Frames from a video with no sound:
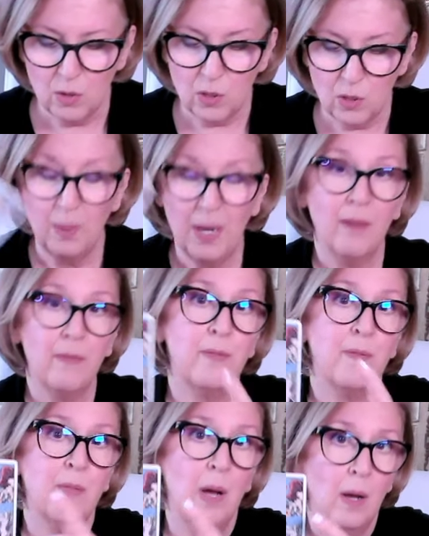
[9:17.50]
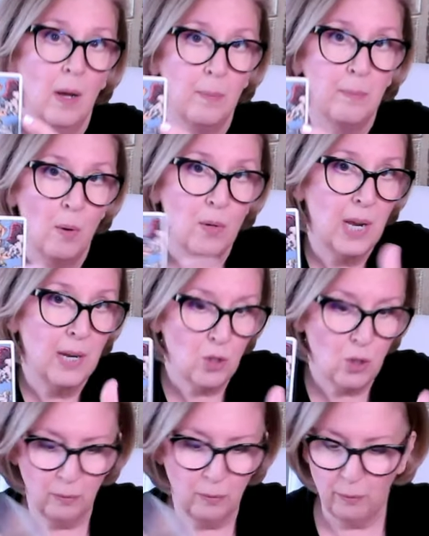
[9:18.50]
So we have uh,
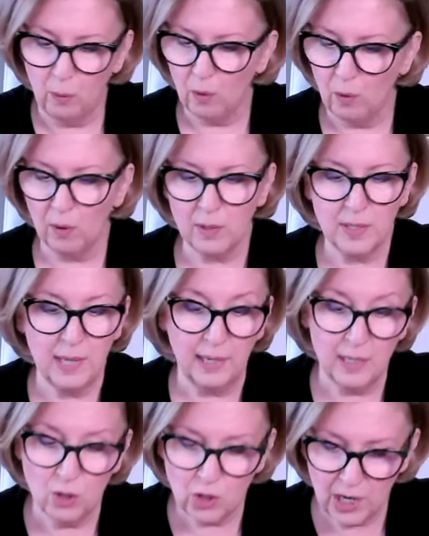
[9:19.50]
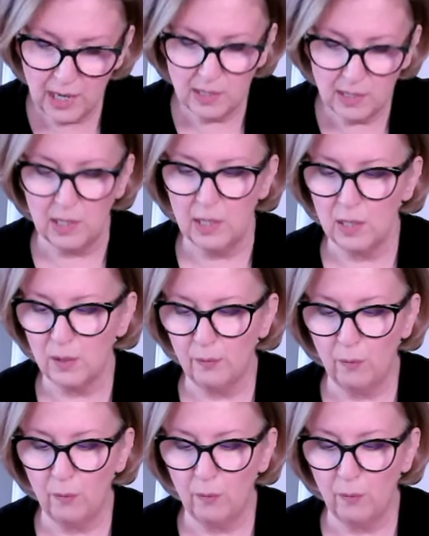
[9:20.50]
potential for second chances,